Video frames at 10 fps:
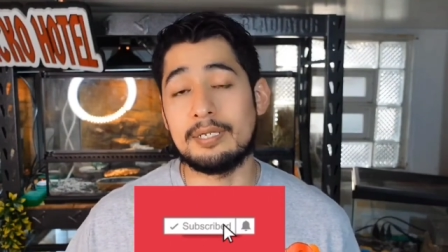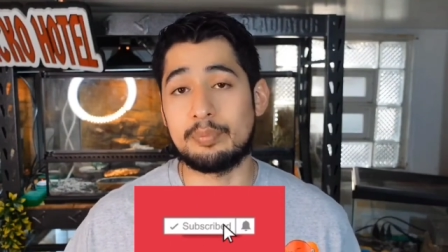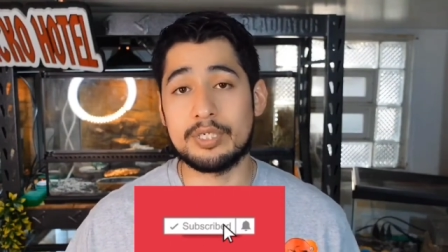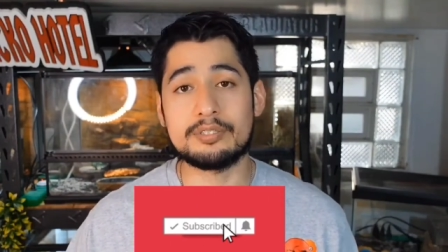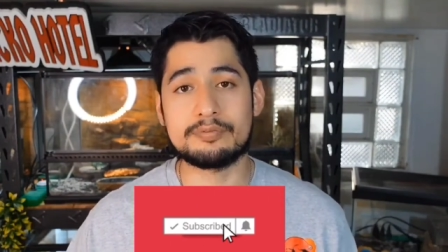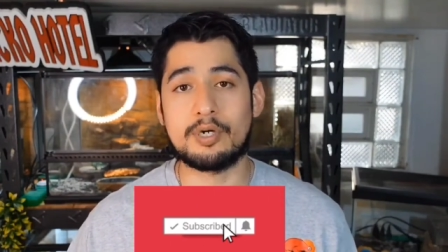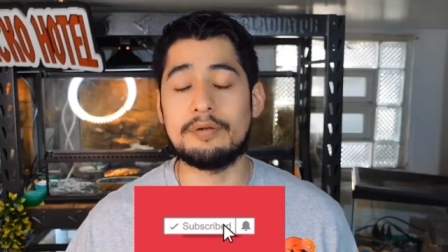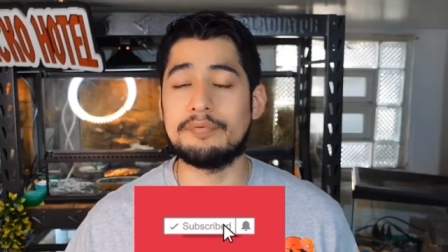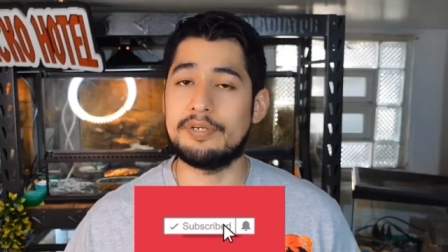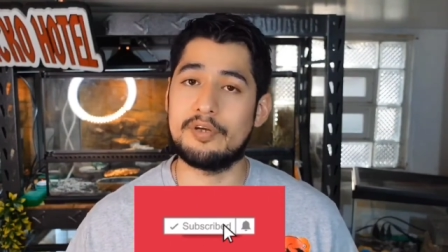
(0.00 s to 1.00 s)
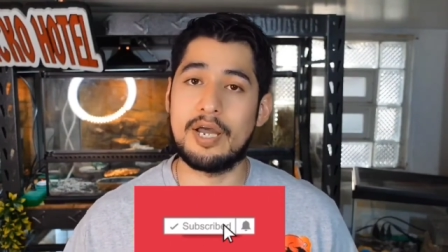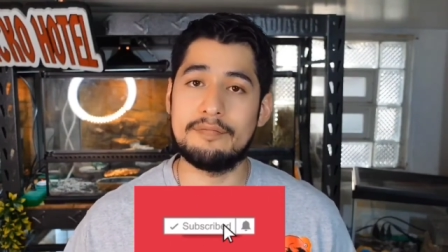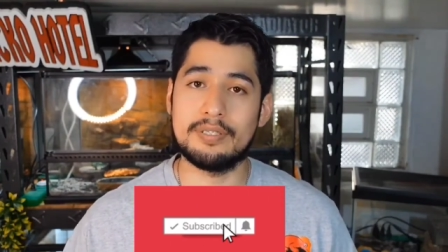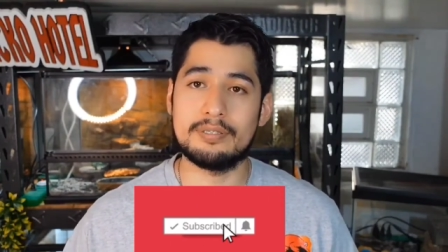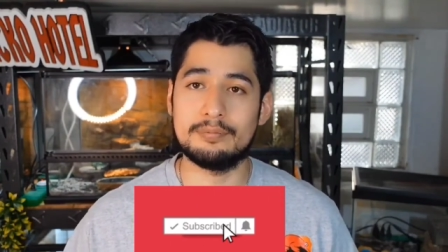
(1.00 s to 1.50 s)
and please subscribe if you
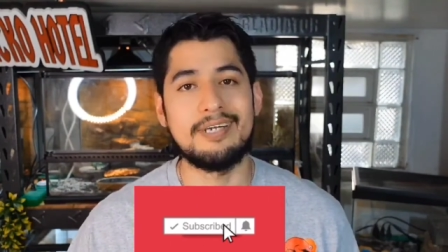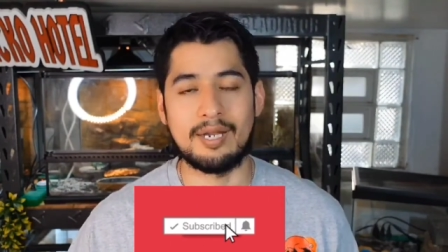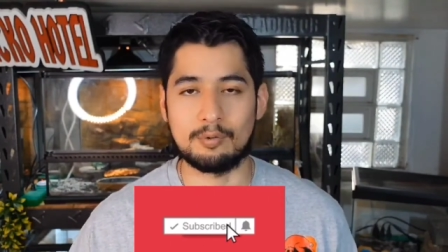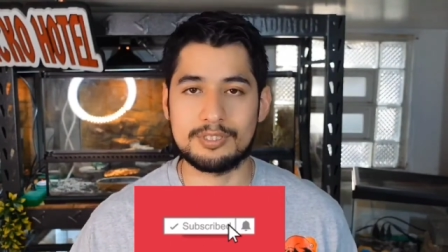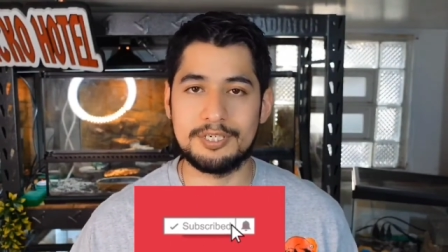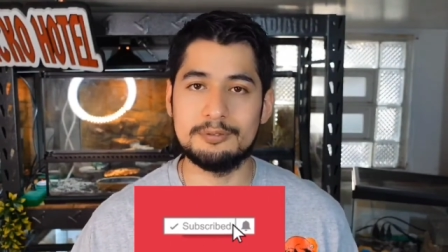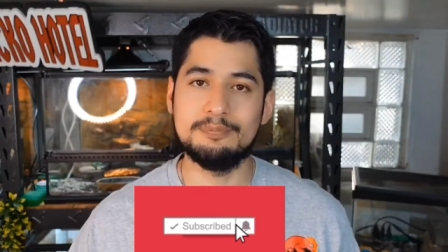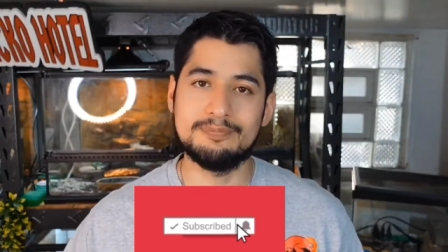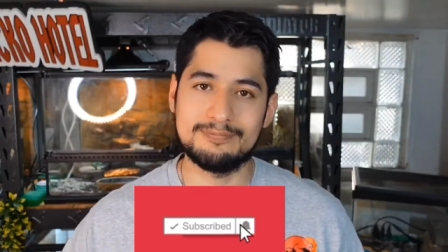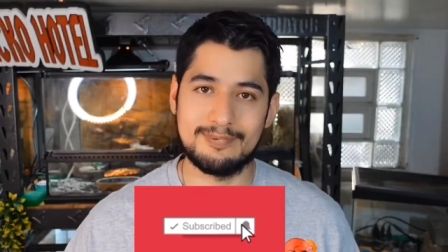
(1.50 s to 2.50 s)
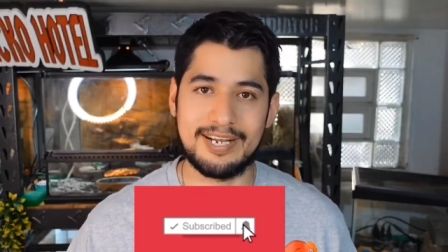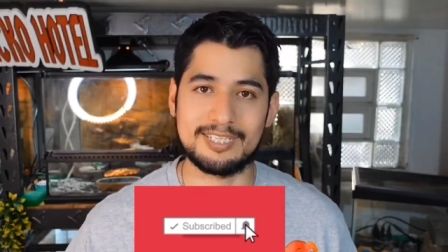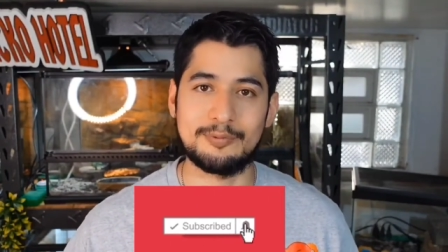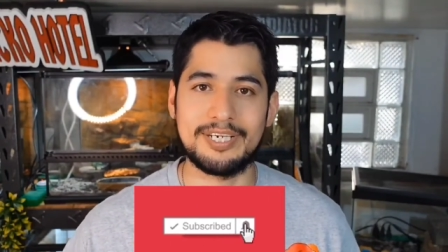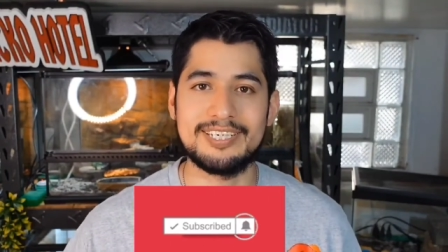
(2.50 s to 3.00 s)
haven't and I will see you
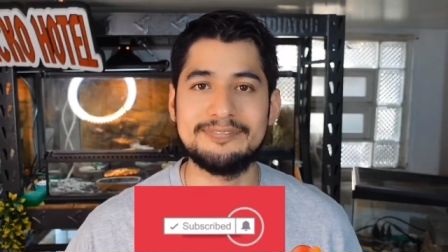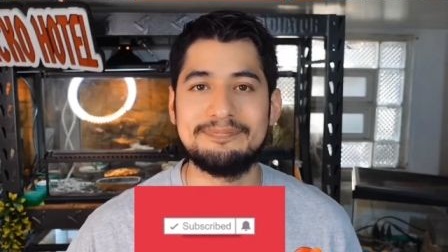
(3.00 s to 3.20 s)
next week